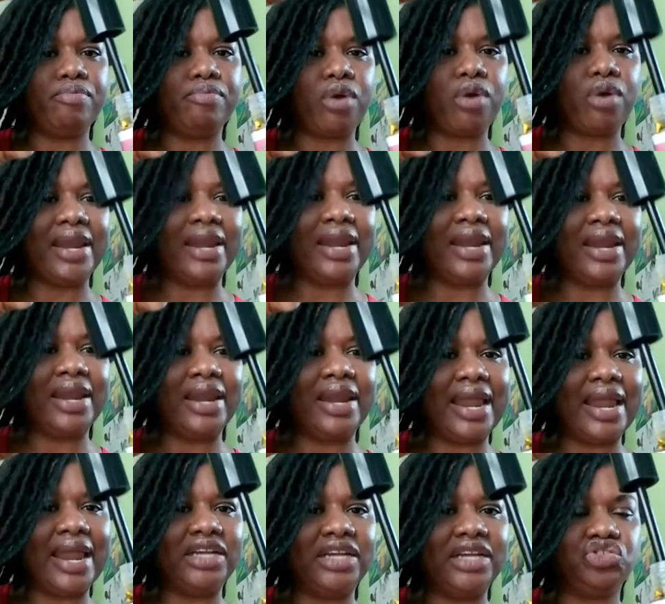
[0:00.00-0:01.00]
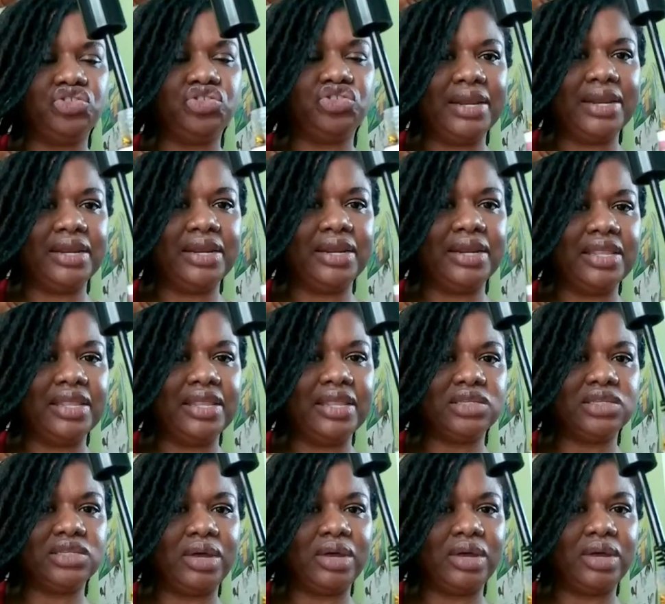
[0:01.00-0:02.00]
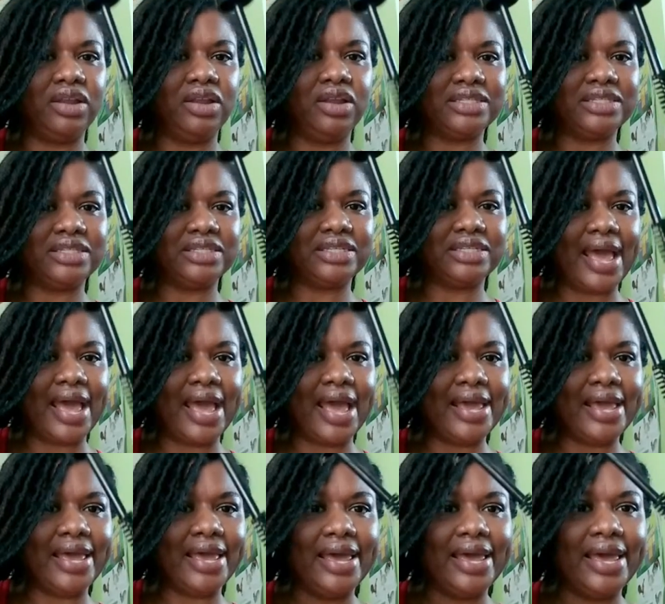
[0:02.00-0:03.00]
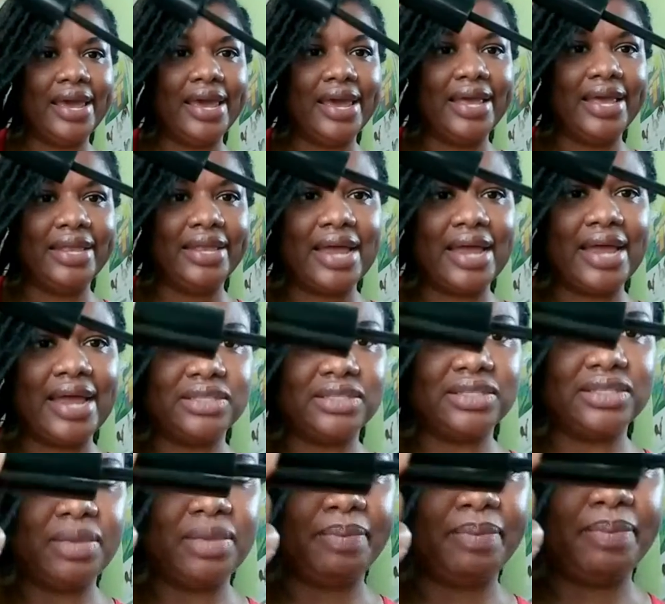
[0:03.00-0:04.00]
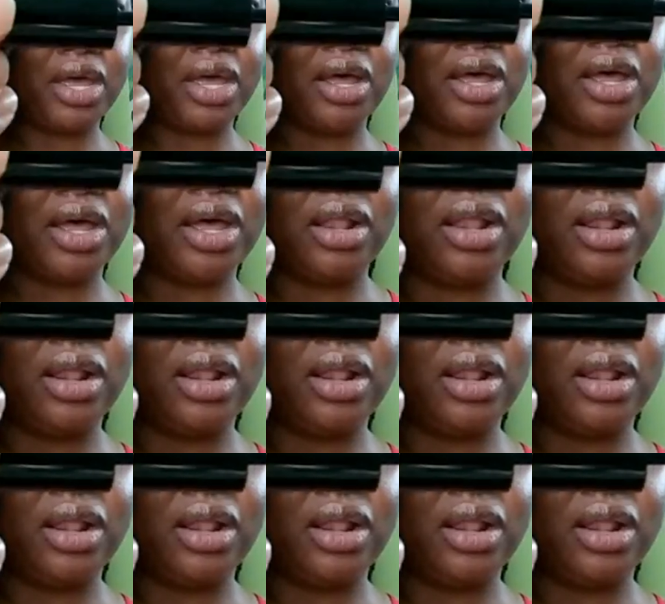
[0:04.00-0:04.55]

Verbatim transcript: and lash treatment. This is what it looks like. It has a typical